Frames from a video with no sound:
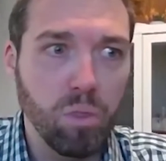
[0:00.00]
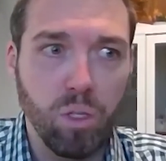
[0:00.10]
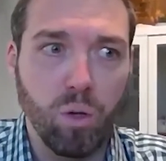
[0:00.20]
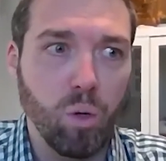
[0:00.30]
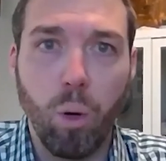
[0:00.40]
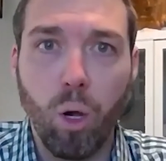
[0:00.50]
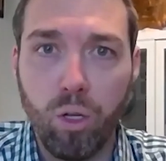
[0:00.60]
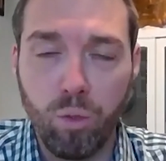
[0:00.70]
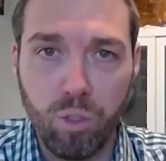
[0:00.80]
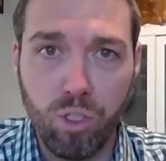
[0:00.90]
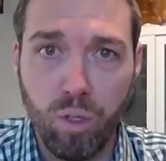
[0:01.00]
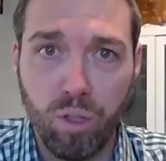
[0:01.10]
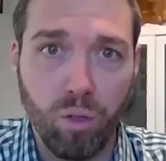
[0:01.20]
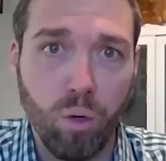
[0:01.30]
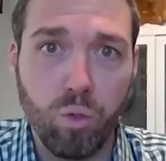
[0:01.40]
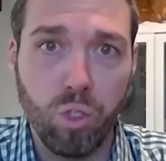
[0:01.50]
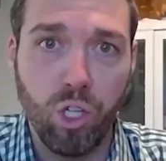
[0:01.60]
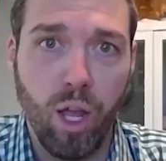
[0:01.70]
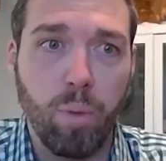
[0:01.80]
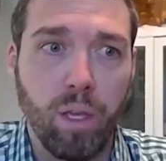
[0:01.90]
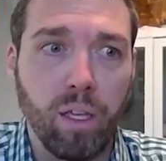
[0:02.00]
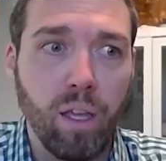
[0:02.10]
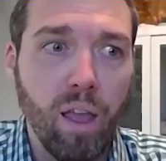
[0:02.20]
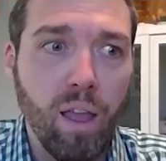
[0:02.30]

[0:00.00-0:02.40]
her partner was doing the grocery shopping,